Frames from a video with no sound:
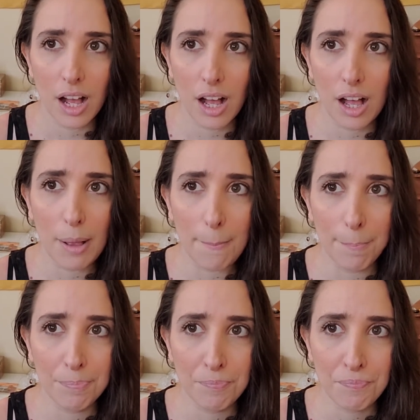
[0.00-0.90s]

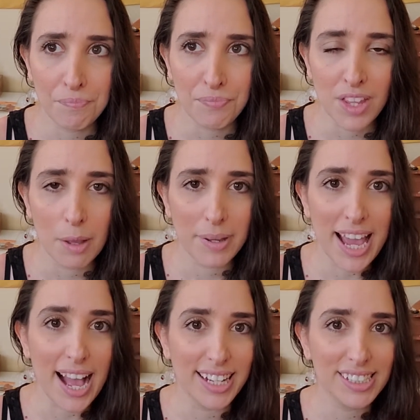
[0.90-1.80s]
But
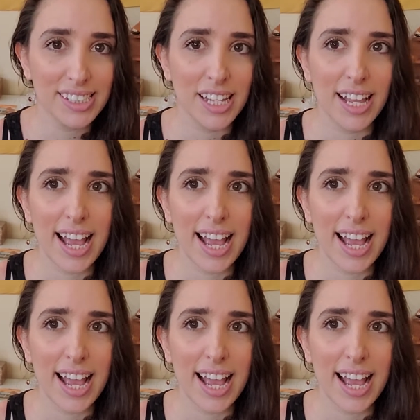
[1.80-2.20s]
yeah, it's